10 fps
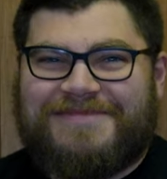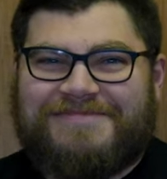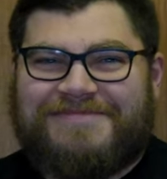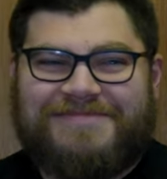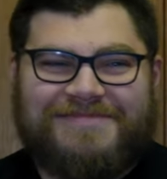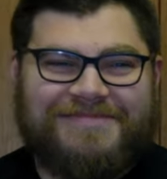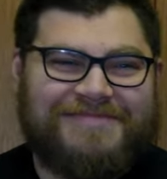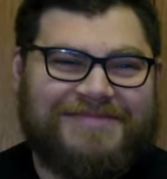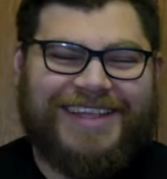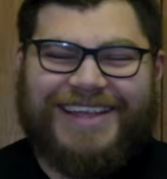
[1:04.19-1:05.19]

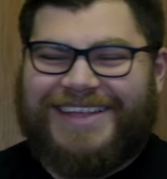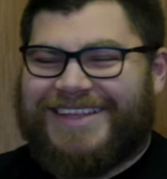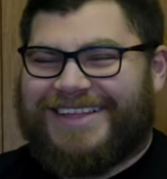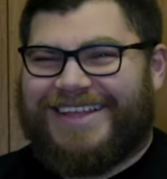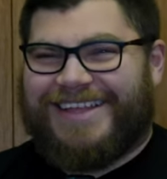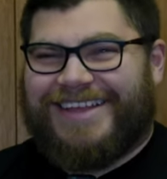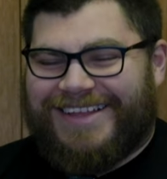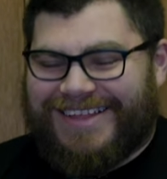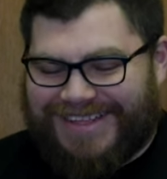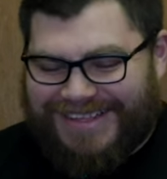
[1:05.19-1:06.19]

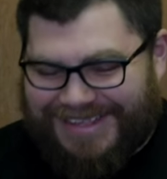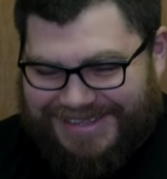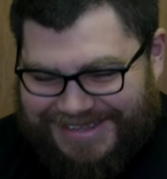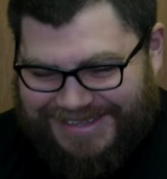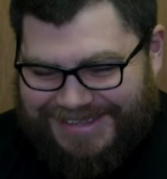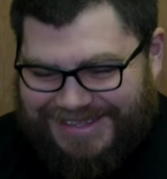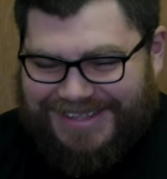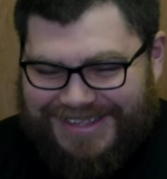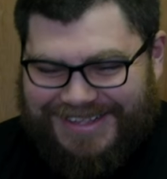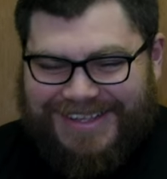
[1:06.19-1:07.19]

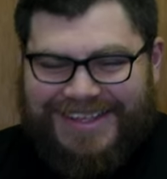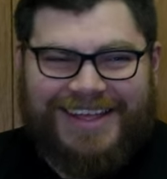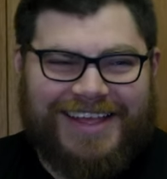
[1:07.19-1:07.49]
No words are spoken by the person on screen.